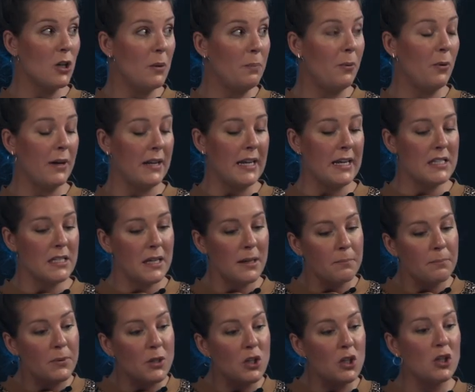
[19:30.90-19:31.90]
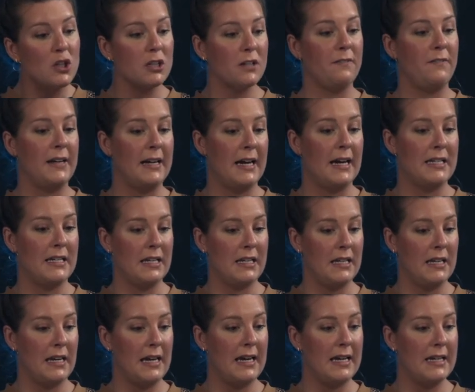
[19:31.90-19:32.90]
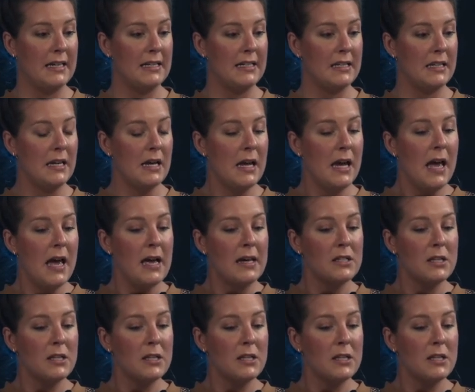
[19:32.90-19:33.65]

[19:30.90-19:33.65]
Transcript: point is beautifully articulated. Yeah. Mm -hmm.